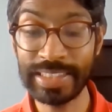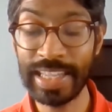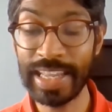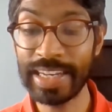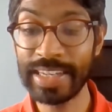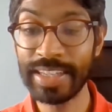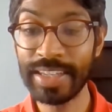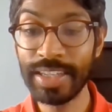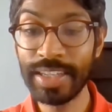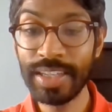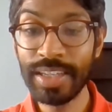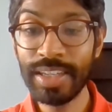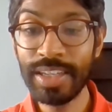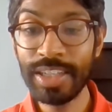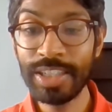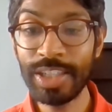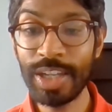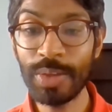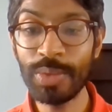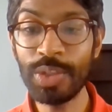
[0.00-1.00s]
then
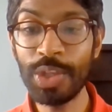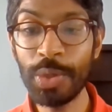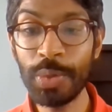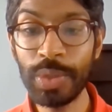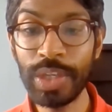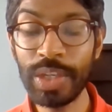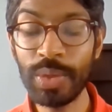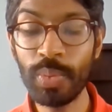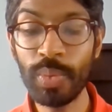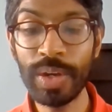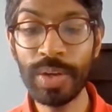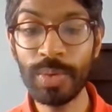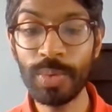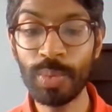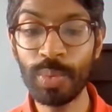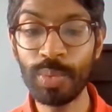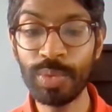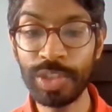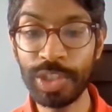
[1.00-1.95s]
Yuki will